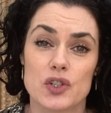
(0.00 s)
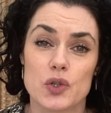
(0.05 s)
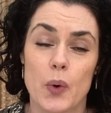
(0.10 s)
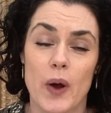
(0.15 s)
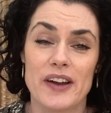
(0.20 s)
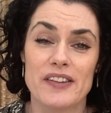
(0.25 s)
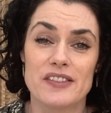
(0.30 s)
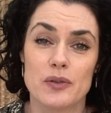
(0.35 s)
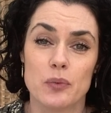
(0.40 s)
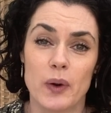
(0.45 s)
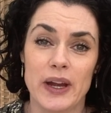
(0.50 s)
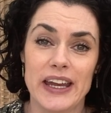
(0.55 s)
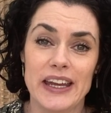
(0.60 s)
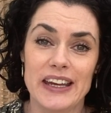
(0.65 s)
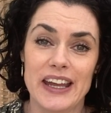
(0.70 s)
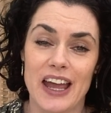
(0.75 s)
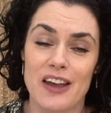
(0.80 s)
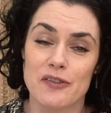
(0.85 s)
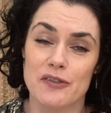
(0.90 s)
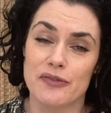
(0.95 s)
twice a
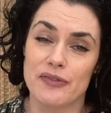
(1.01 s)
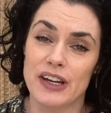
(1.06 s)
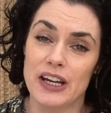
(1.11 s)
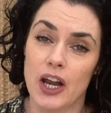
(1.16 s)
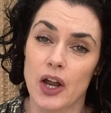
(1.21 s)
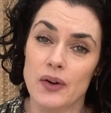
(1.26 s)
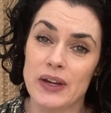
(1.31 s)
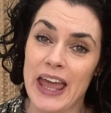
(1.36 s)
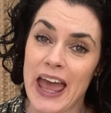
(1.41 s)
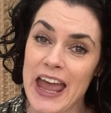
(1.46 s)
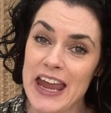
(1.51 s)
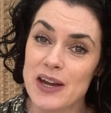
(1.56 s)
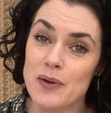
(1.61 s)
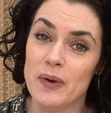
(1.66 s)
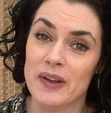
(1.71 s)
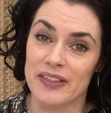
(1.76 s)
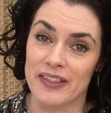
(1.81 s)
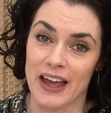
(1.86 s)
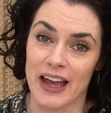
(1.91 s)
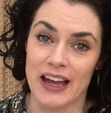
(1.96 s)
week and feel okay
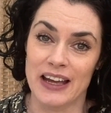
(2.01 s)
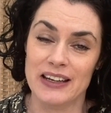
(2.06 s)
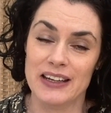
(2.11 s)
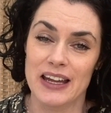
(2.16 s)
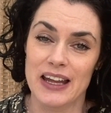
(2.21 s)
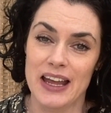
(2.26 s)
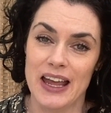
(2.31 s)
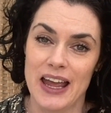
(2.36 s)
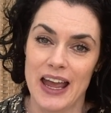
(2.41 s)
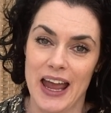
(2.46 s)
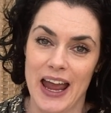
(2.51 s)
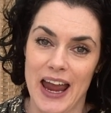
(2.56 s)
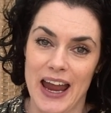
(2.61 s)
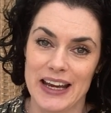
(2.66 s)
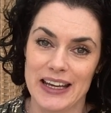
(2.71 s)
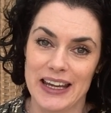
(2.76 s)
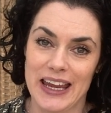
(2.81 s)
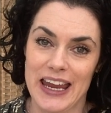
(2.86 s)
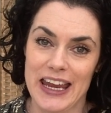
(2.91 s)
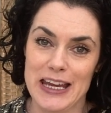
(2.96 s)
with that
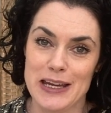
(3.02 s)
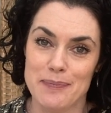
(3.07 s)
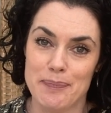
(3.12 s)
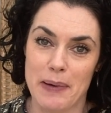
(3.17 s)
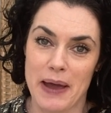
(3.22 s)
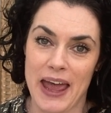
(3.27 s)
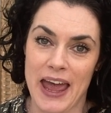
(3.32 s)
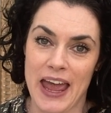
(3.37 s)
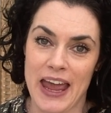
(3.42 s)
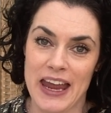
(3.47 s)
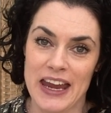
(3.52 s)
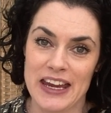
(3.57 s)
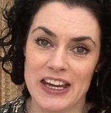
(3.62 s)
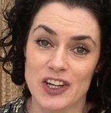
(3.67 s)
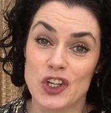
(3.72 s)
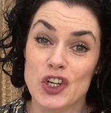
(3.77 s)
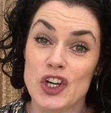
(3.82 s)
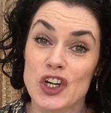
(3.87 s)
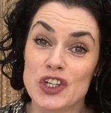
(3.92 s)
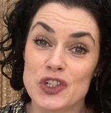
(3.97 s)
and keep a
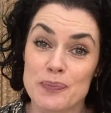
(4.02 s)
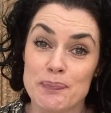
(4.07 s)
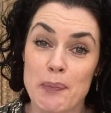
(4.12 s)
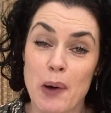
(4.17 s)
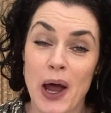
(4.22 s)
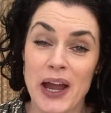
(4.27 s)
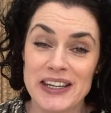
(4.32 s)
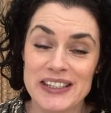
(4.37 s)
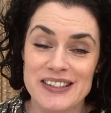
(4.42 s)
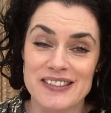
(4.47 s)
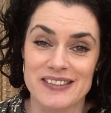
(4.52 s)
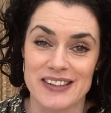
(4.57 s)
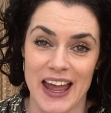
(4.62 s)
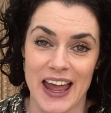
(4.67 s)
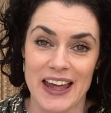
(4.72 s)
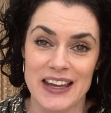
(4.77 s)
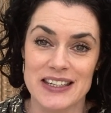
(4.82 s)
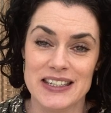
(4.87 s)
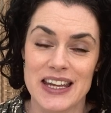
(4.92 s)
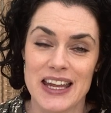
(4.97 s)
good
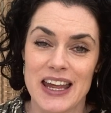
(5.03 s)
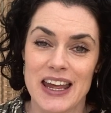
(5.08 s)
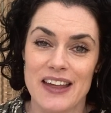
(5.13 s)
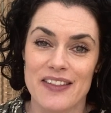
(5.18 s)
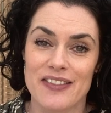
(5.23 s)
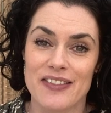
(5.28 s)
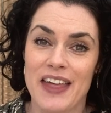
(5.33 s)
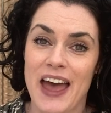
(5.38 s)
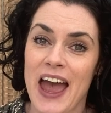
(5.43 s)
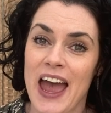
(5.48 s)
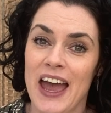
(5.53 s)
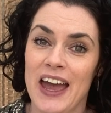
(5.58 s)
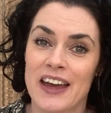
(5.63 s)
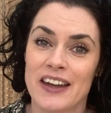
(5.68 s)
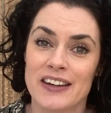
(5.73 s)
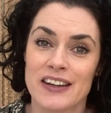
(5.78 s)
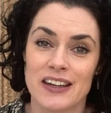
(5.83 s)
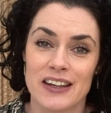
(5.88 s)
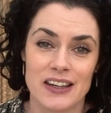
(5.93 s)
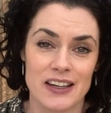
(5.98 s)
mindset
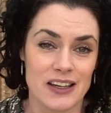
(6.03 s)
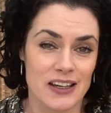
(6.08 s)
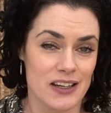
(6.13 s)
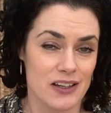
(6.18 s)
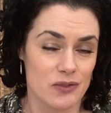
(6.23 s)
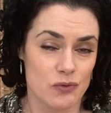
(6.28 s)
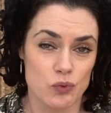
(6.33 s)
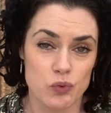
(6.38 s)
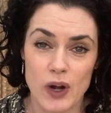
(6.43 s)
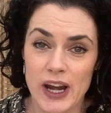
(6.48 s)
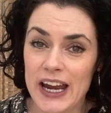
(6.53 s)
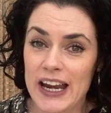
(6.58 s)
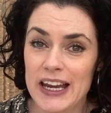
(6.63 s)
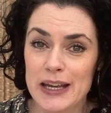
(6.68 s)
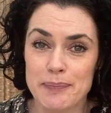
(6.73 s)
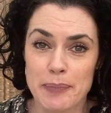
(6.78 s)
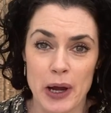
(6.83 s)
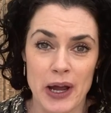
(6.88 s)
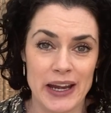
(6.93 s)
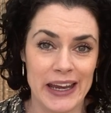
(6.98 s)
than really
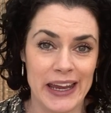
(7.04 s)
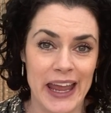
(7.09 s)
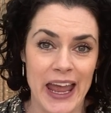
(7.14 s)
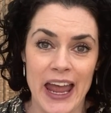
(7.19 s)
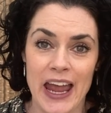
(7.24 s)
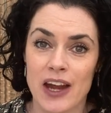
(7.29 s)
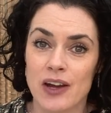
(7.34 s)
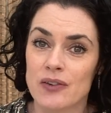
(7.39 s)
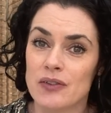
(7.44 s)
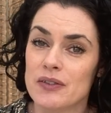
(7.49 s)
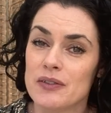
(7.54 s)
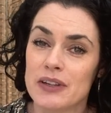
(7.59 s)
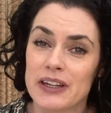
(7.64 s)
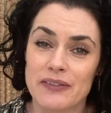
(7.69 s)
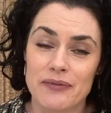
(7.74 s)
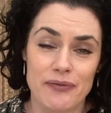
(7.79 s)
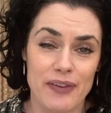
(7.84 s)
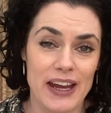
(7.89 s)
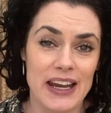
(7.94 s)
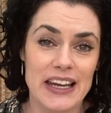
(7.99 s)
burning out,
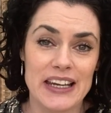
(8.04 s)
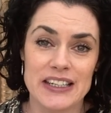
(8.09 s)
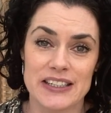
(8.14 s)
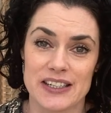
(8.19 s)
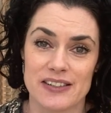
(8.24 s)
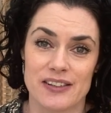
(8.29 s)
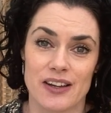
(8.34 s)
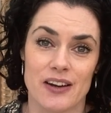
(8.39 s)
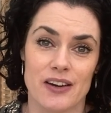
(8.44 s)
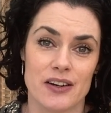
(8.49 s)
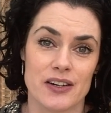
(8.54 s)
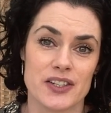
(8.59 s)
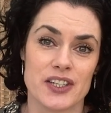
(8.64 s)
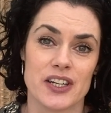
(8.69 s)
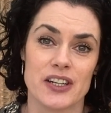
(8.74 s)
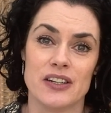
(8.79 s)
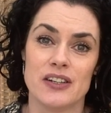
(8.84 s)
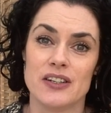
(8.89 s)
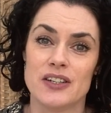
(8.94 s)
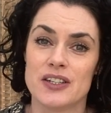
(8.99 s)
feeling
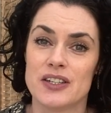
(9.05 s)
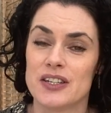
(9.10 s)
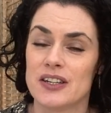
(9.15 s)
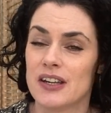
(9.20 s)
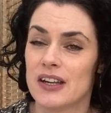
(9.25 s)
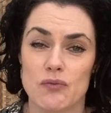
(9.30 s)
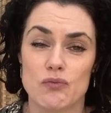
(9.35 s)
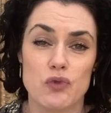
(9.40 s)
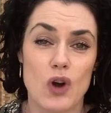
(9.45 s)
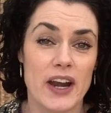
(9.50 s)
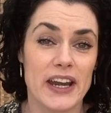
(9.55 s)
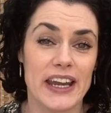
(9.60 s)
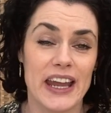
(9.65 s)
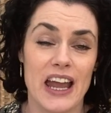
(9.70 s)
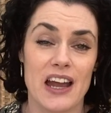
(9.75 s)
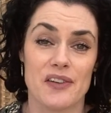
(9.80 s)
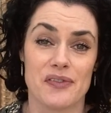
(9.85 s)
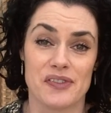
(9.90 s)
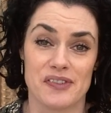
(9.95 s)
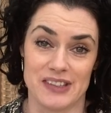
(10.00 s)
disheartened, running
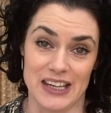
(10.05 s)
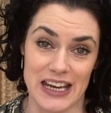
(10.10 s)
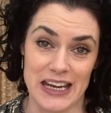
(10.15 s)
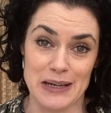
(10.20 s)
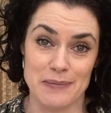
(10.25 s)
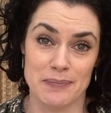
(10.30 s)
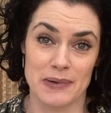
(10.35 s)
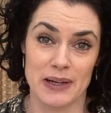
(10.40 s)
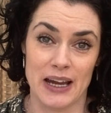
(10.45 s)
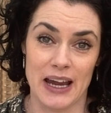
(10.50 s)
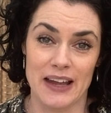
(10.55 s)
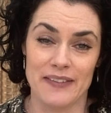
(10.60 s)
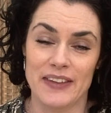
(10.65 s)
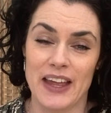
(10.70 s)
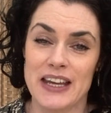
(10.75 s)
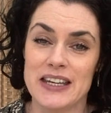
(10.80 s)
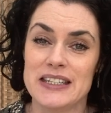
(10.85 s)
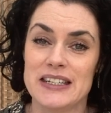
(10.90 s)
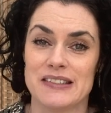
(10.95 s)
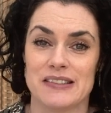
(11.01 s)
out of steam, and
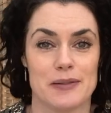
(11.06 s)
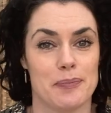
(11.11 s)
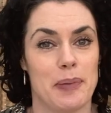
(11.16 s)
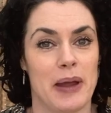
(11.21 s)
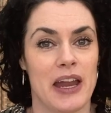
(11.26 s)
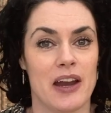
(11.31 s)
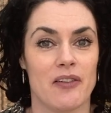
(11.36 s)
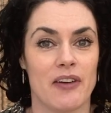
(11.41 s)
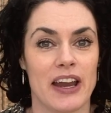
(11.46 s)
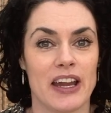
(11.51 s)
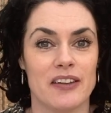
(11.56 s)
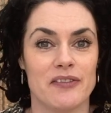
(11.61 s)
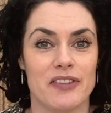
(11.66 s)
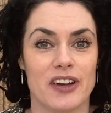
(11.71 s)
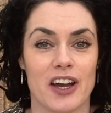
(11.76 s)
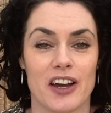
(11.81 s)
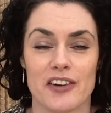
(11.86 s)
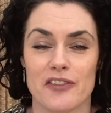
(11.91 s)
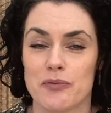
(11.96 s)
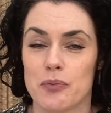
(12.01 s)
then disappearing for
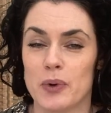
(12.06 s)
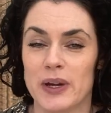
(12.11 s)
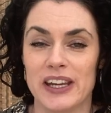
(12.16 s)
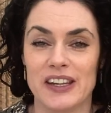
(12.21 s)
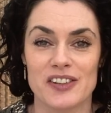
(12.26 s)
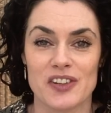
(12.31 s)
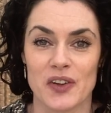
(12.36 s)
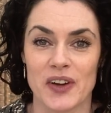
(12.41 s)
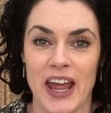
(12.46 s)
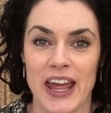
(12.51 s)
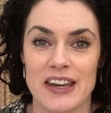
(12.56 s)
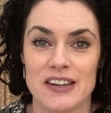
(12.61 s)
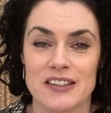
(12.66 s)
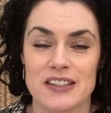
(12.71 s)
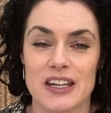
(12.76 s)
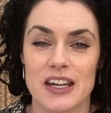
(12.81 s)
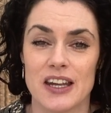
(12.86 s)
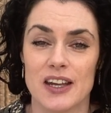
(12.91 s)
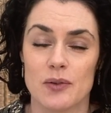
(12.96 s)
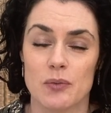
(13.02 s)
kind of weeks on end,
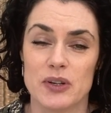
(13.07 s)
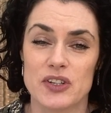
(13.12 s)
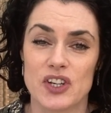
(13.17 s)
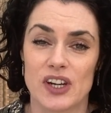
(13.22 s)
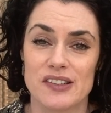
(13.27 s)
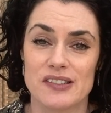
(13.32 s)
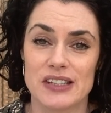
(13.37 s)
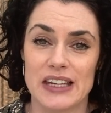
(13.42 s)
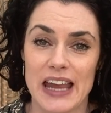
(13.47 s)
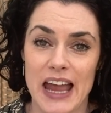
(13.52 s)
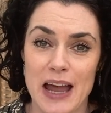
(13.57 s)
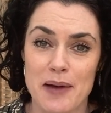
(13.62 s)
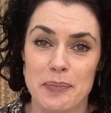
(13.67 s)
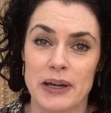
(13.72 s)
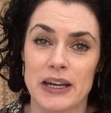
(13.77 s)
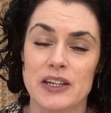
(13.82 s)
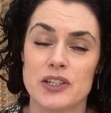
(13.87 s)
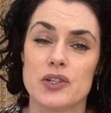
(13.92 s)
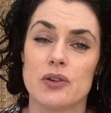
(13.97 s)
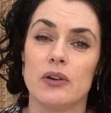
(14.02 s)
which I see
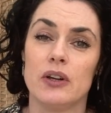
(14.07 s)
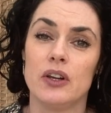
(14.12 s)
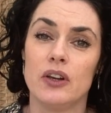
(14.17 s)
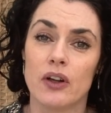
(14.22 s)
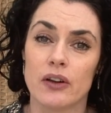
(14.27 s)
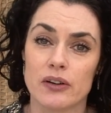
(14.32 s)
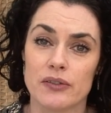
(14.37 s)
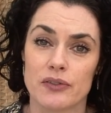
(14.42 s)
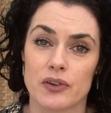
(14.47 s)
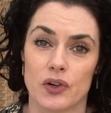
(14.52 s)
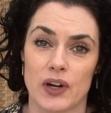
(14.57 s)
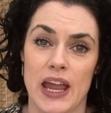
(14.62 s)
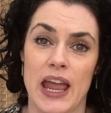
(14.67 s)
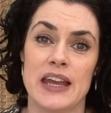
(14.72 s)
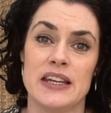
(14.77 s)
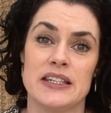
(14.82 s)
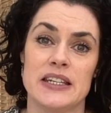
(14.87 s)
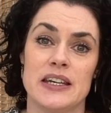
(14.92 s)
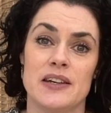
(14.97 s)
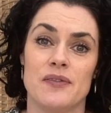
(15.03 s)
happening to a lot of
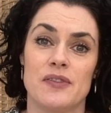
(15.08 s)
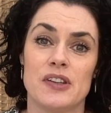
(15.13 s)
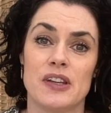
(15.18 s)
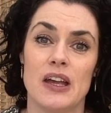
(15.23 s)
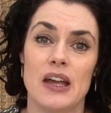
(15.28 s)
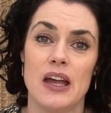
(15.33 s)
creatives.